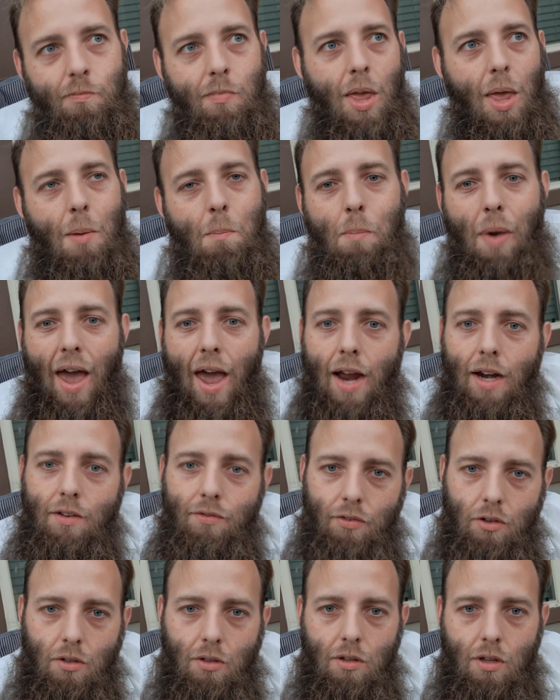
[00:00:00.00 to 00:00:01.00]

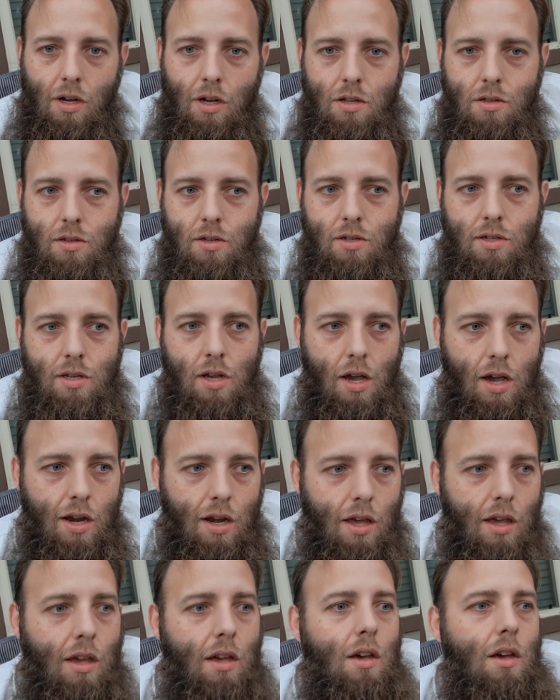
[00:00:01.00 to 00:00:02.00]
impactful on
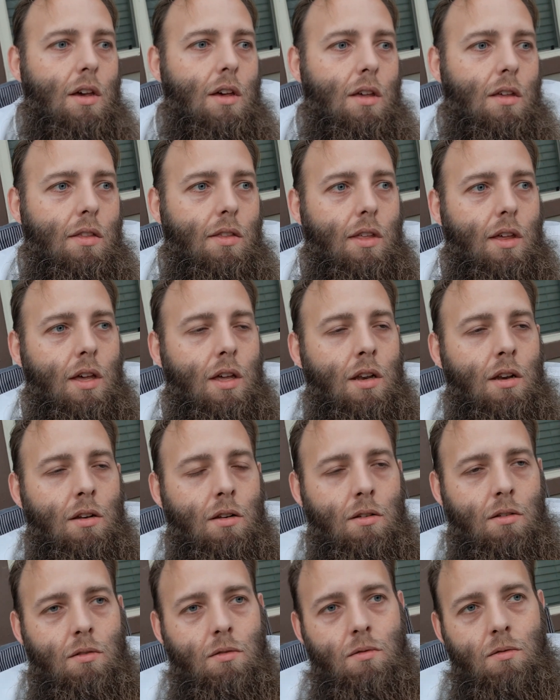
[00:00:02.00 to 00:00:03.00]
society
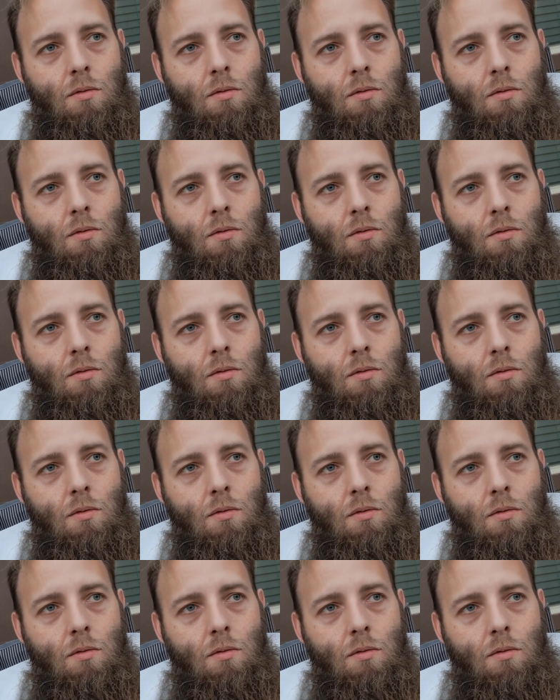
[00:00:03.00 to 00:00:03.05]
than,